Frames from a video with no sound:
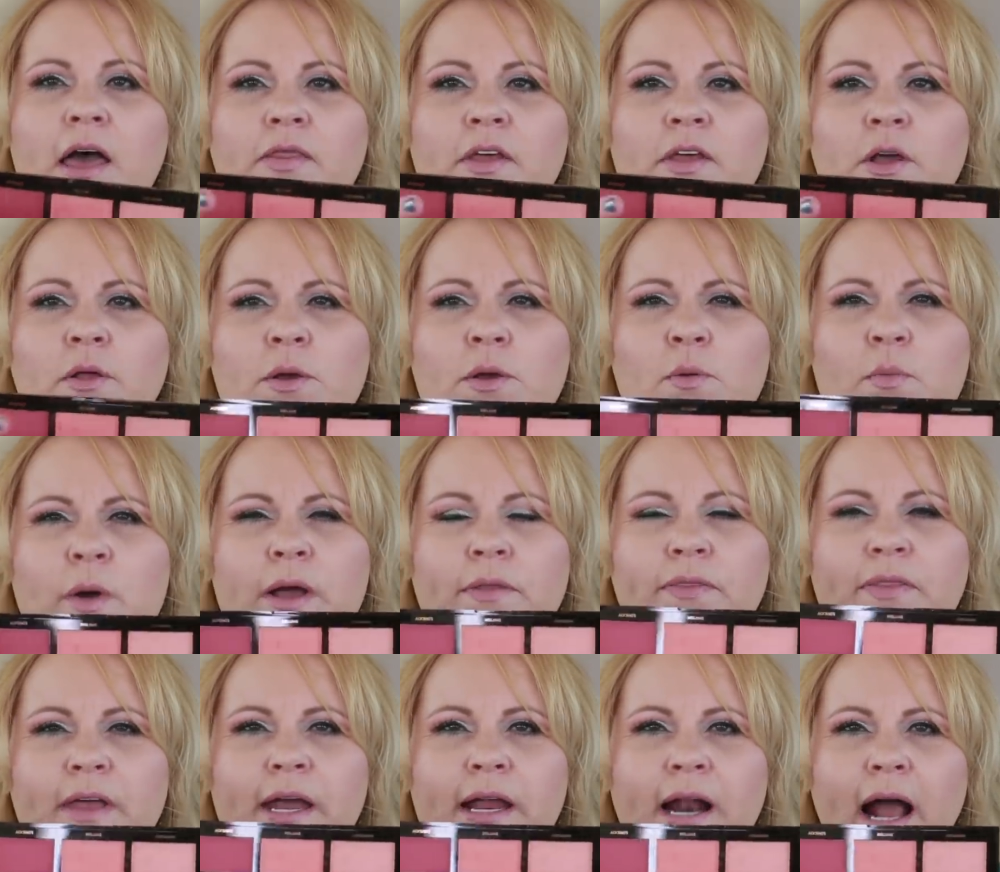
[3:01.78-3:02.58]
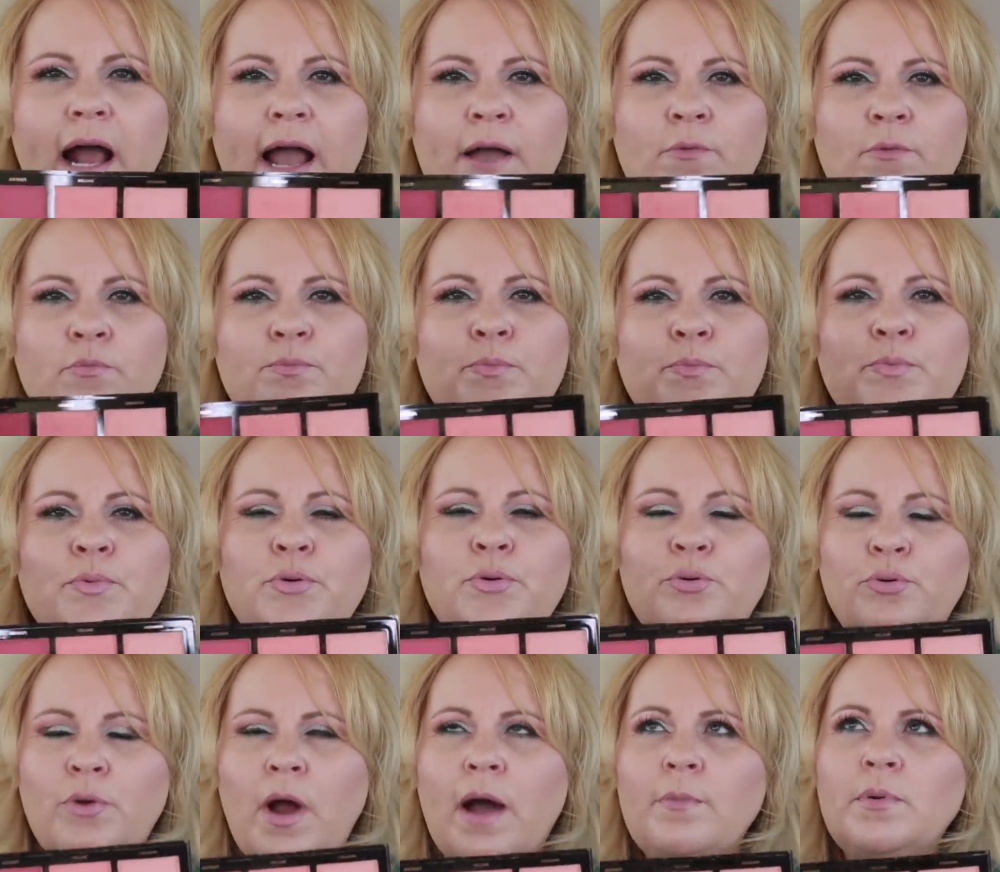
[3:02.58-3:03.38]
The only one that I
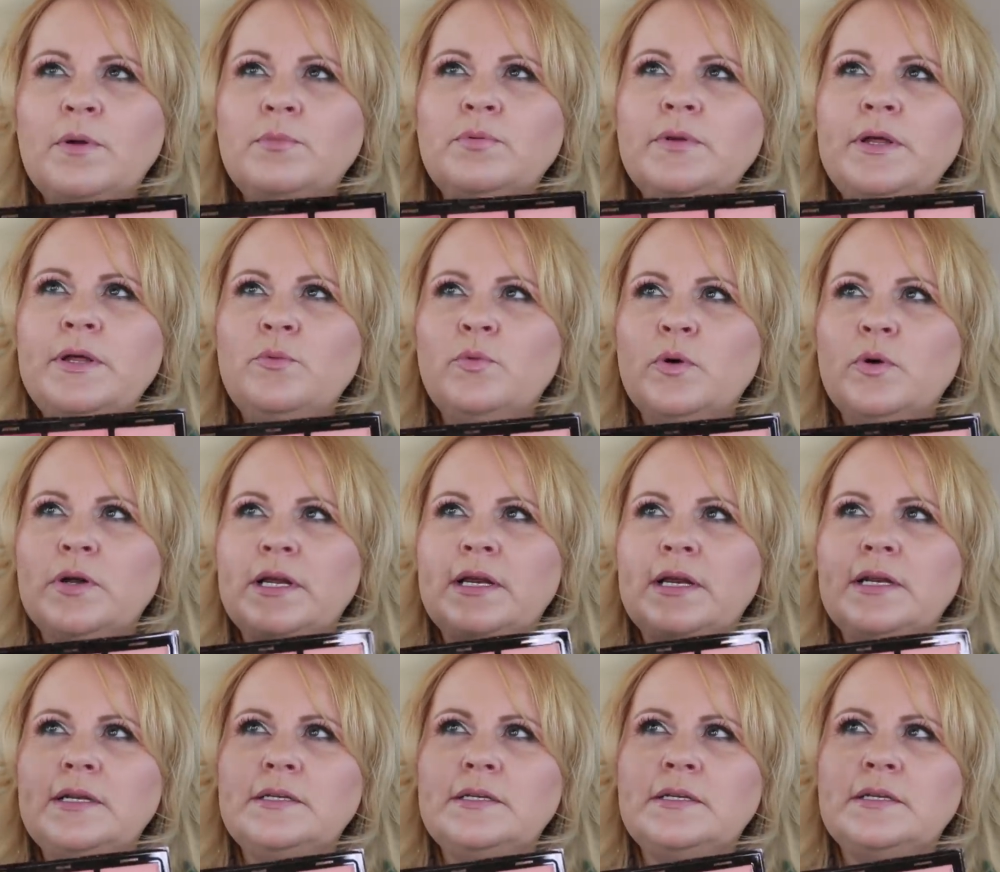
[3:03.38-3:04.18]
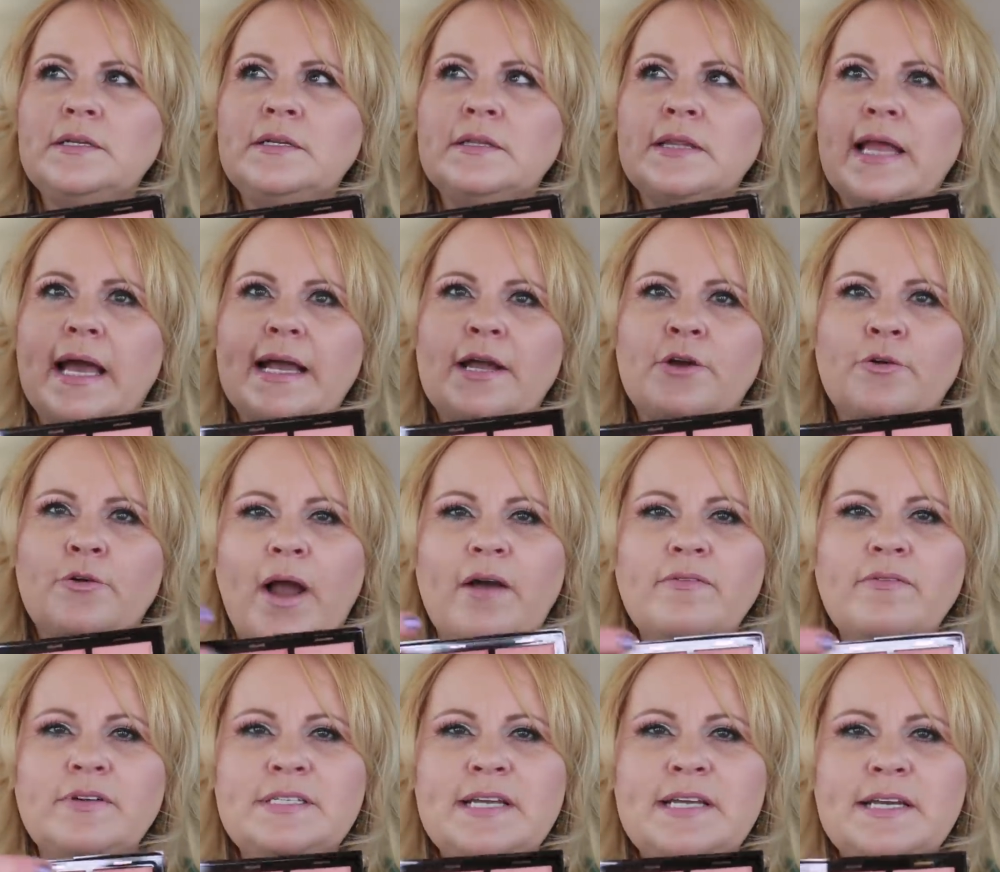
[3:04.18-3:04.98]
probably wouldn't like
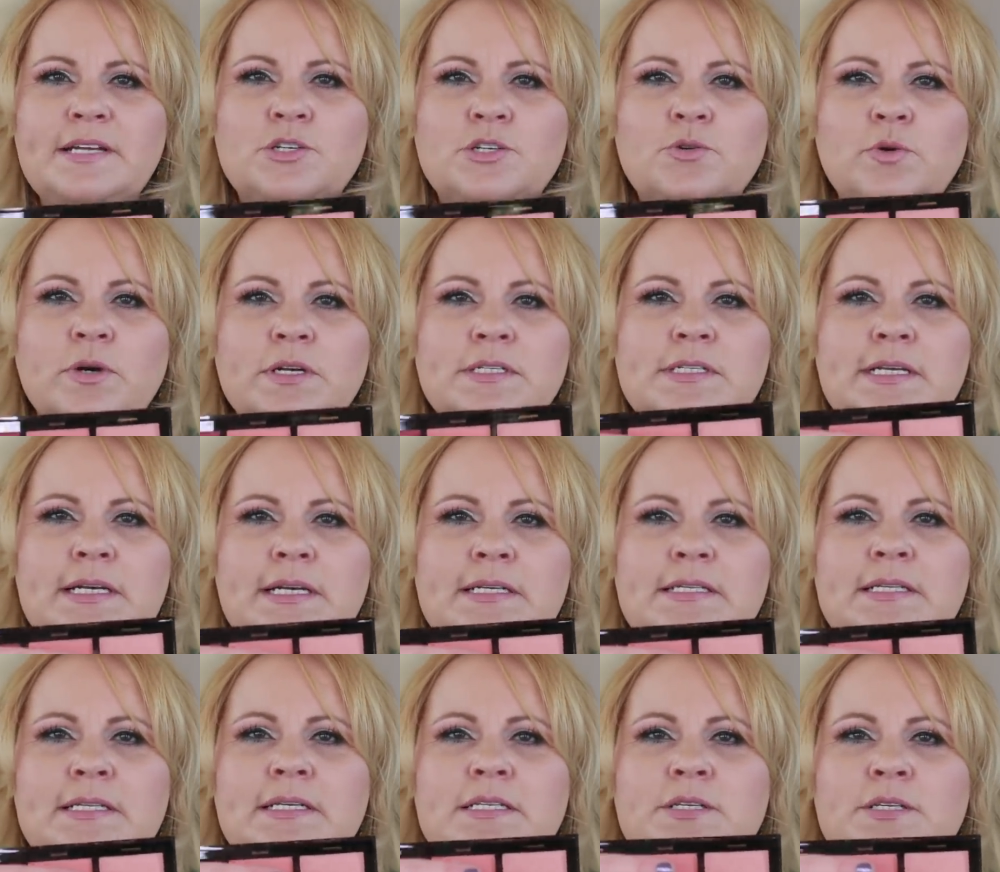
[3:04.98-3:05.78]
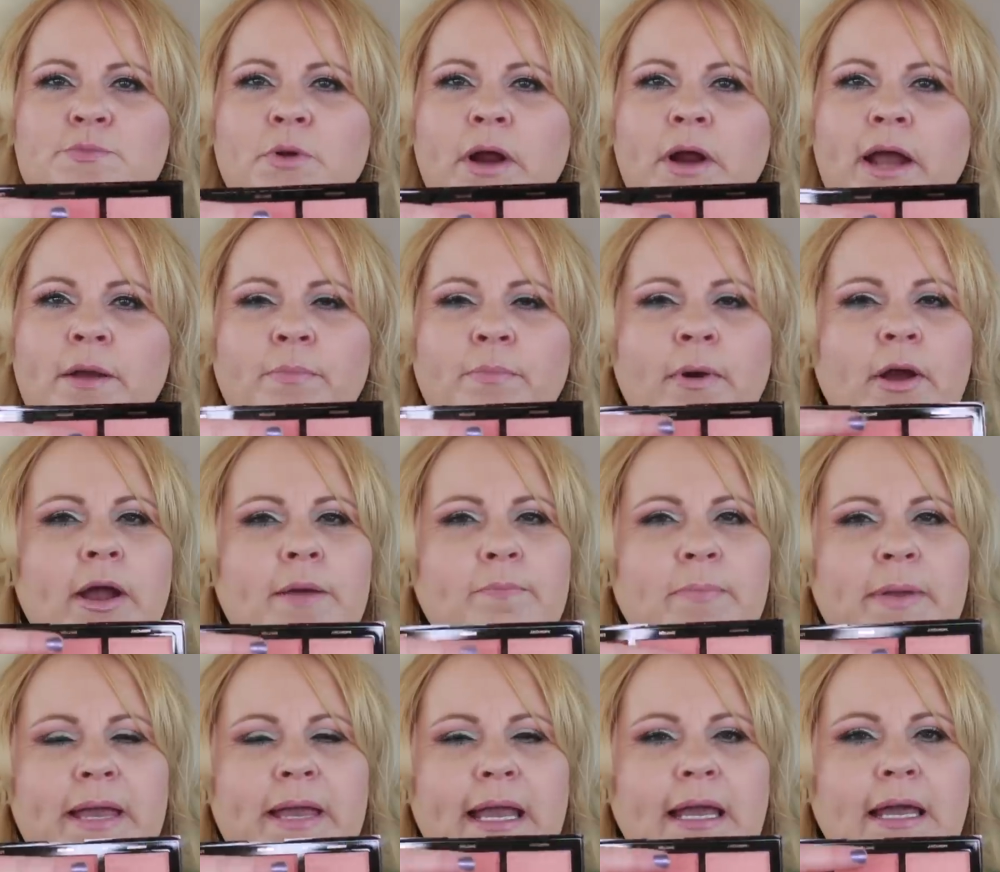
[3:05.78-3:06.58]
gravitate towards is this bright,
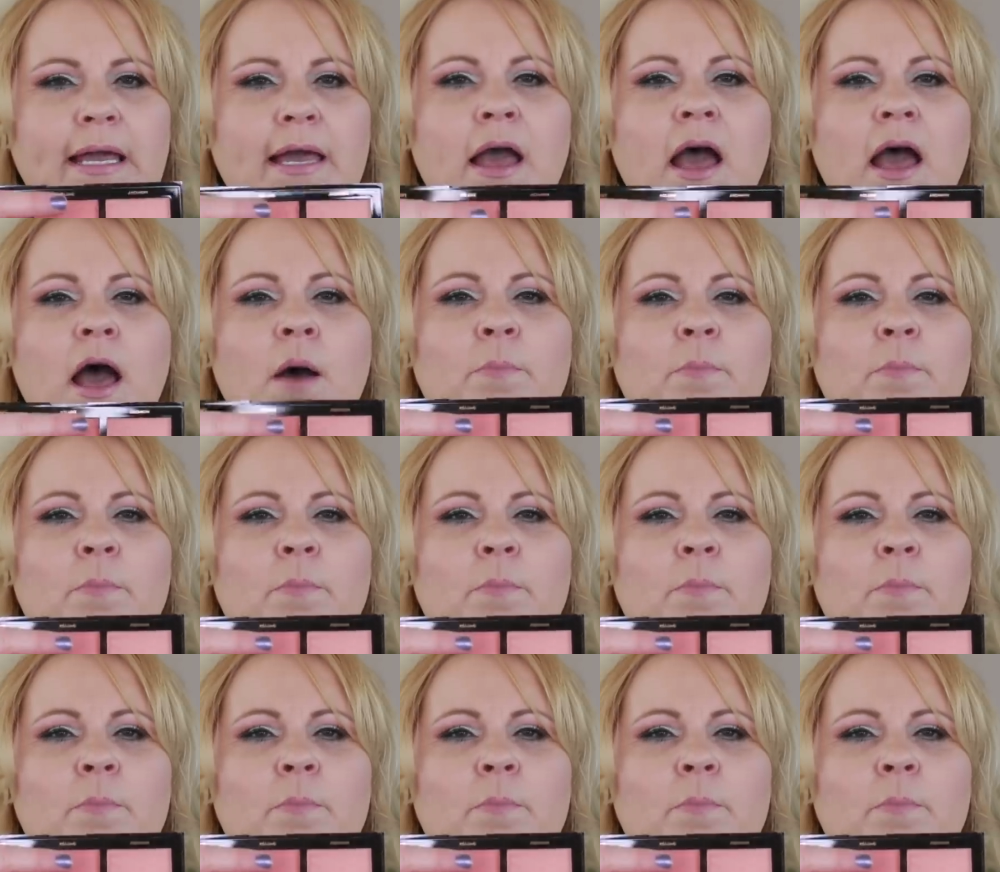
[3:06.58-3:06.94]
bright pink.